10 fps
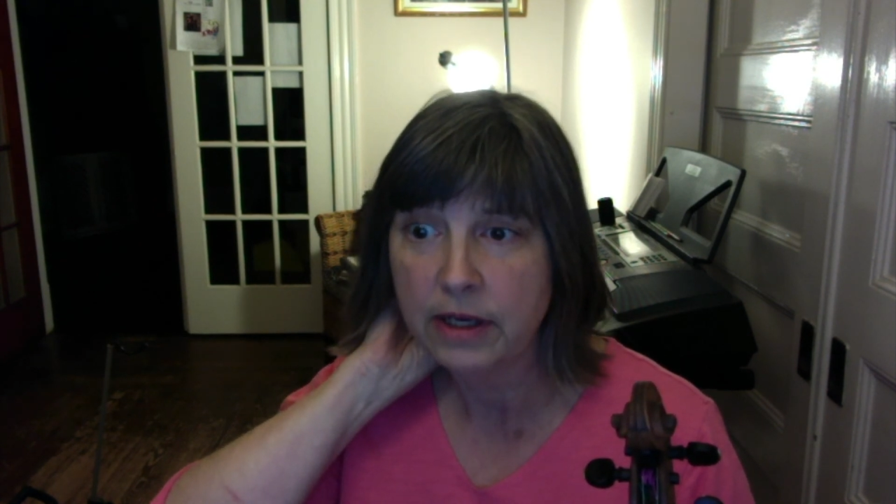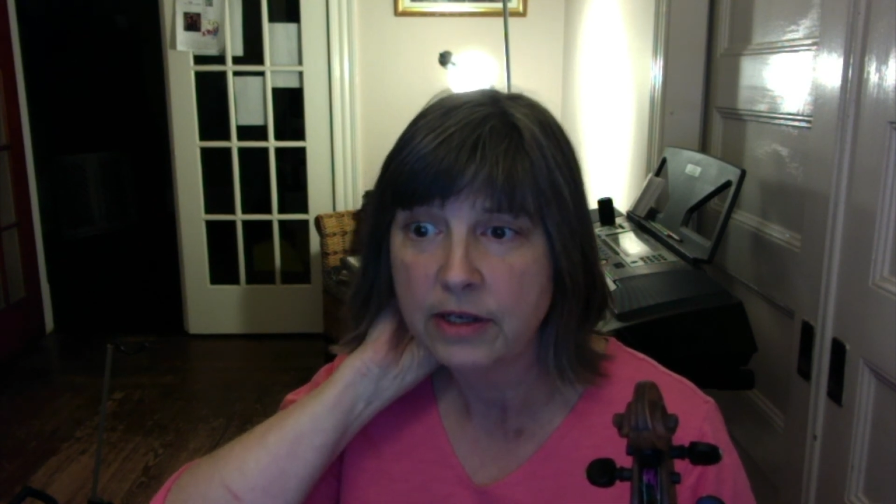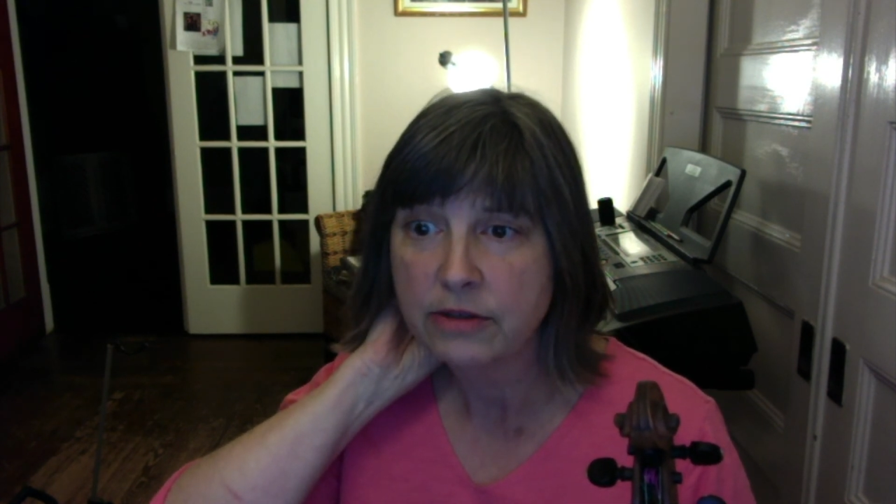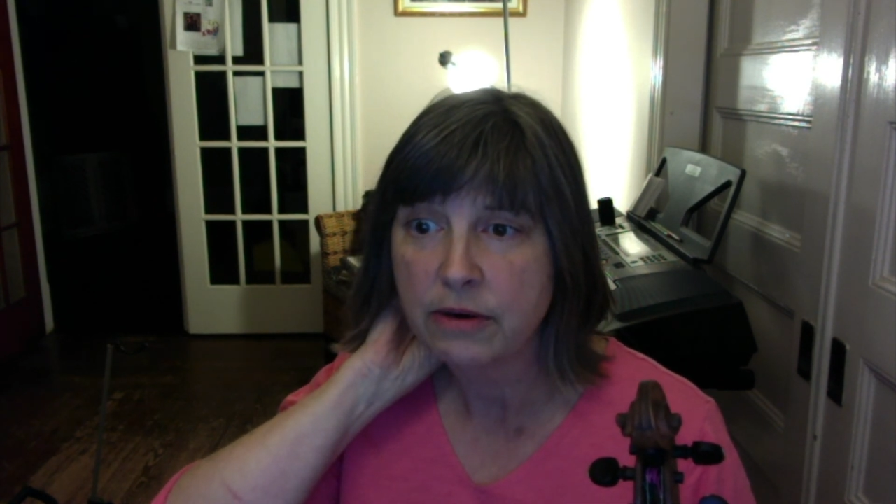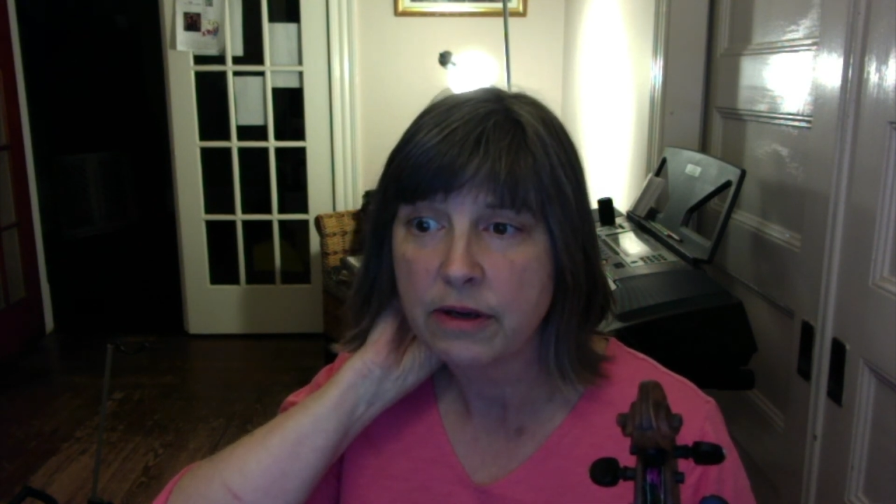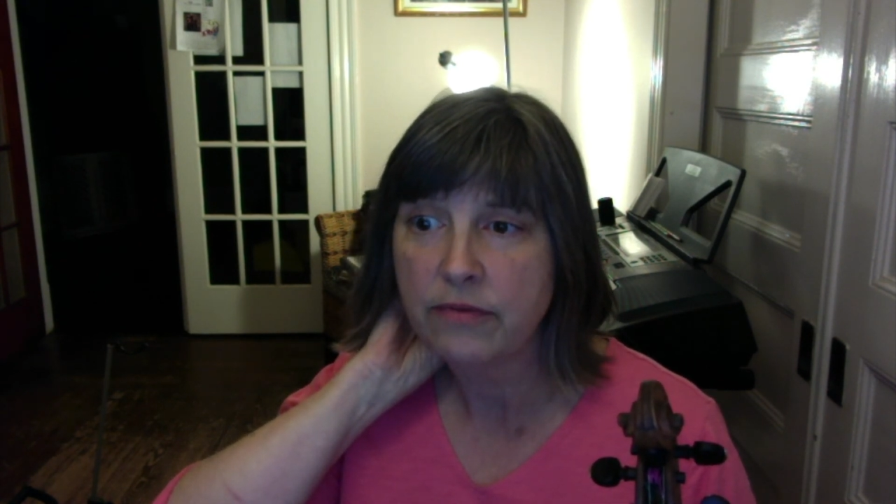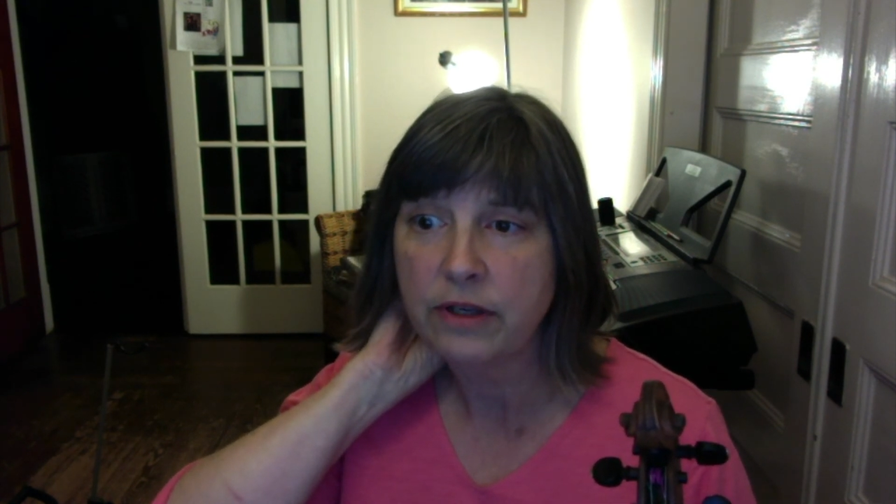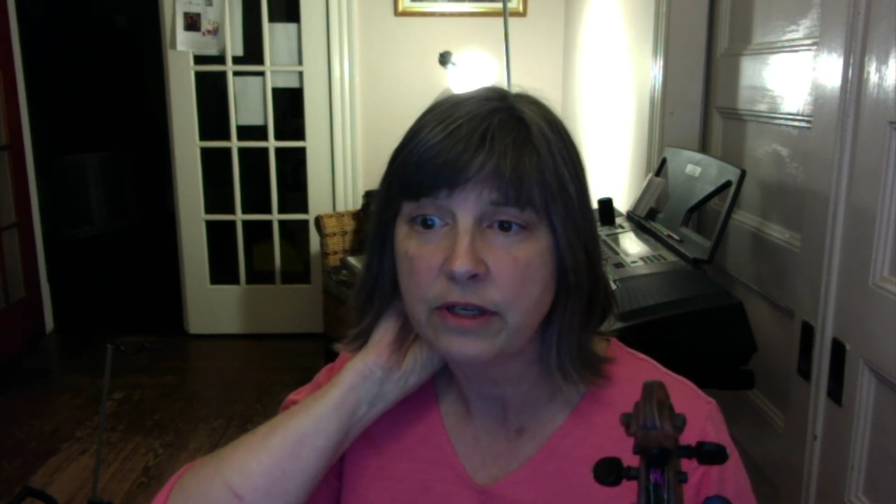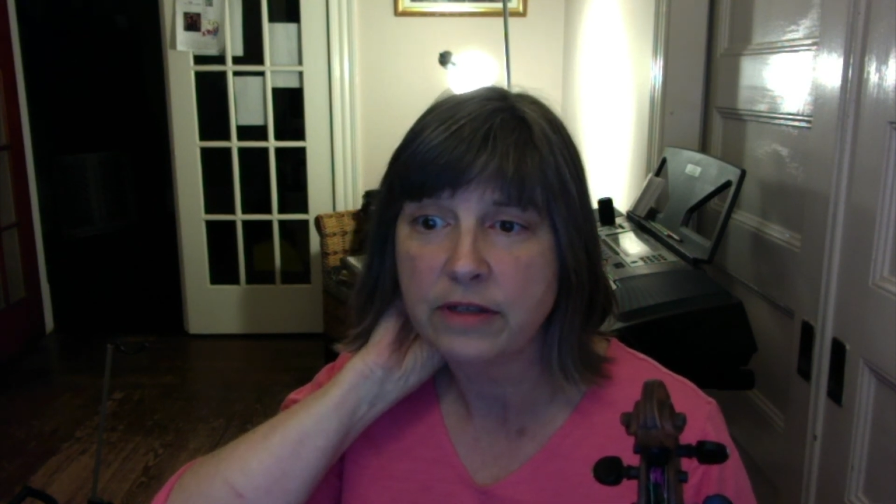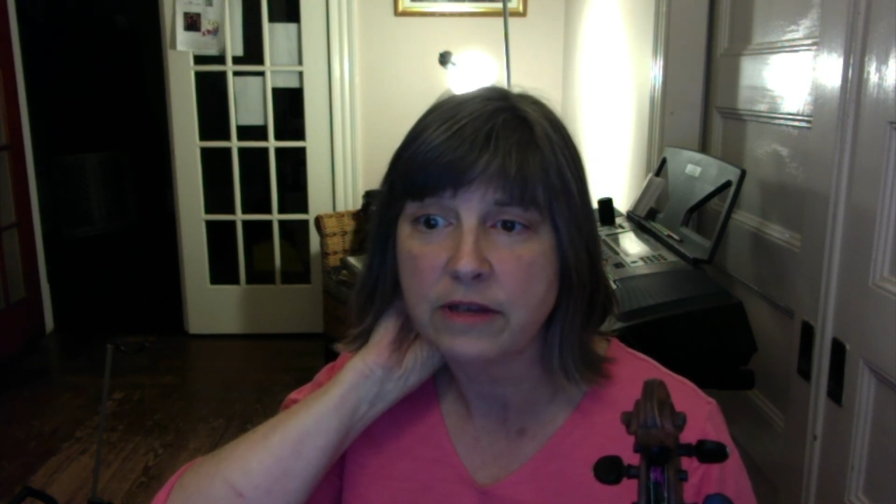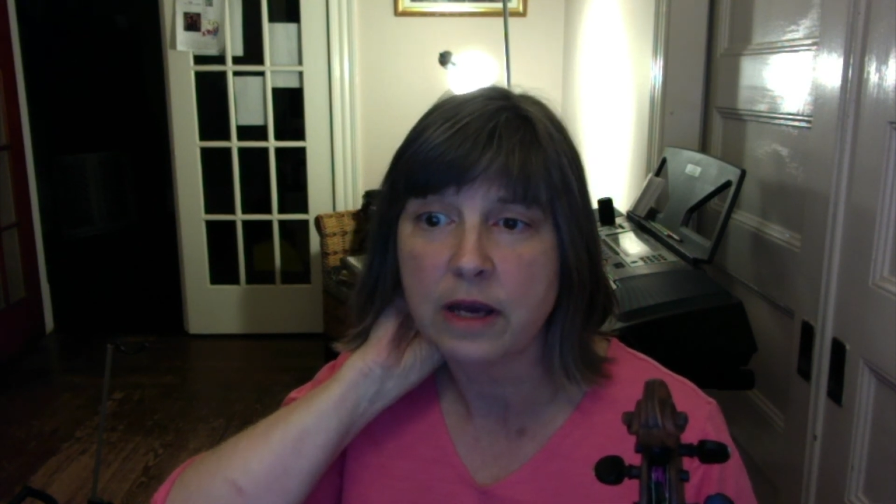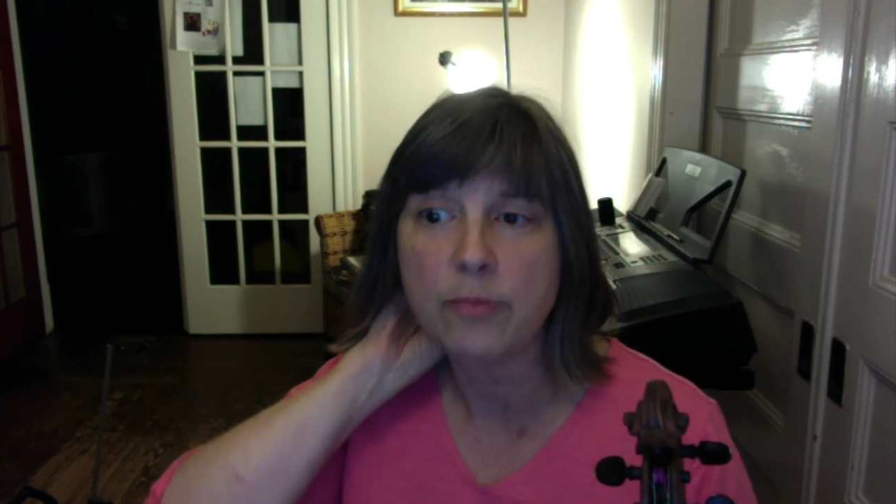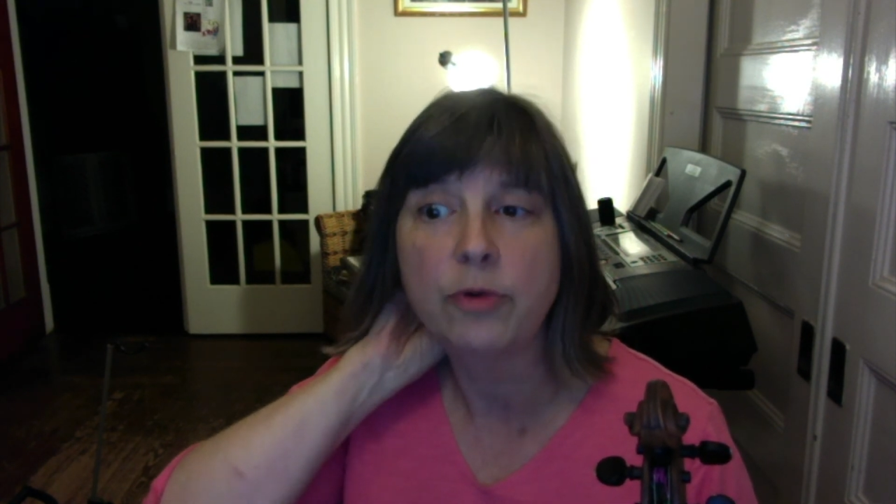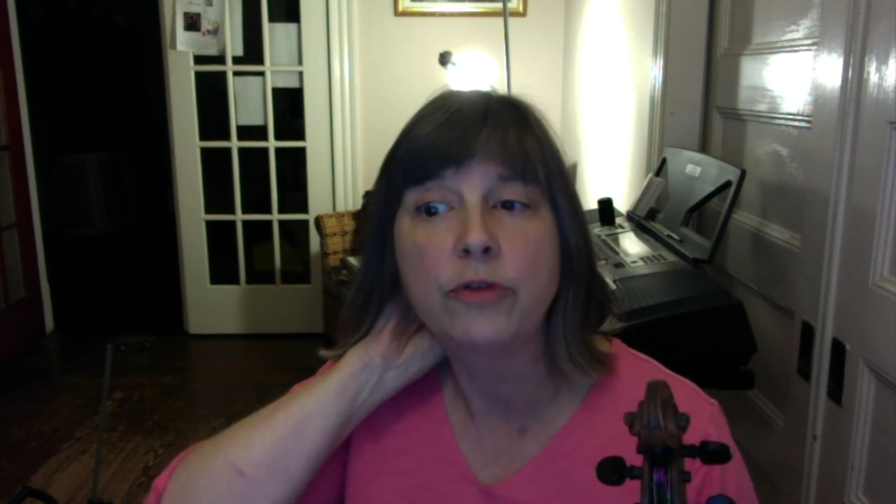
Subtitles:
So I'll give you an example.